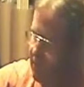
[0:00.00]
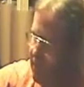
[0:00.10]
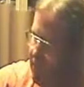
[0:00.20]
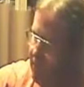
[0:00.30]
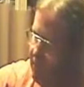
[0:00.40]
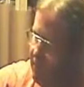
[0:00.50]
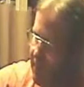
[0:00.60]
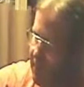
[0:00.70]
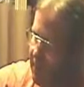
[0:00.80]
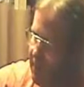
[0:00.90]
and then
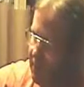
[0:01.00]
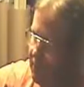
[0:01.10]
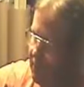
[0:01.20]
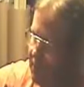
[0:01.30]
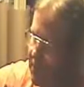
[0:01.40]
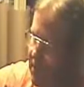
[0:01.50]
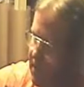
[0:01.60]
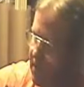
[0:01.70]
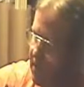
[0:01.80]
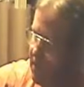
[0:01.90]
feed it in.
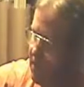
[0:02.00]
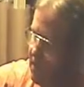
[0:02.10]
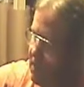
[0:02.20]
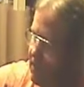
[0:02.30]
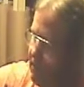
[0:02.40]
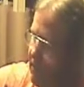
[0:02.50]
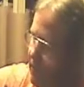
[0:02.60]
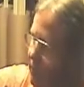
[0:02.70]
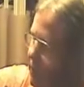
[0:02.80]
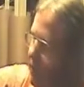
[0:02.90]
Once again, this is a
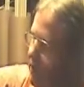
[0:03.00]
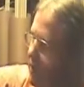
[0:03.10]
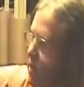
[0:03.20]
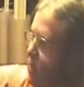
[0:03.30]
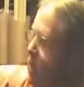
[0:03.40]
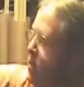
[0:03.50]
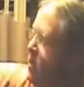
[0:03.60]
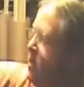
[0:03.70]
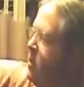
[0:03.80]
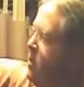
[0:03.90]
finer yarn.
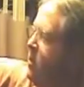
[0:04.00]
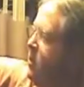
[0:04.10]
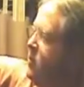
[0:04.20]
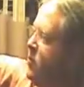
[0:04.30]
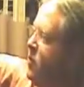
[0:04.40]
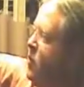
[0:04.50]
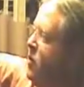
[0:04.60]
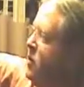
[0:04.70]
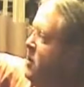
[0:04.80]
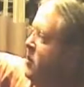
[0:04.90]
So
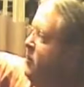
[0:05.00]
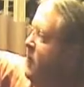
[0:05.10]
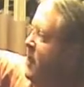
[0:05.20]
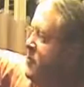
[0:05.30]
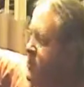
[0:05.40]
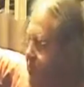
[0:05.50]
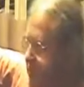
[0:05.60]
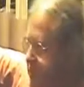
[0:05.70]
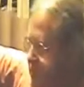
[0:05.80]
I'm pulling a little faster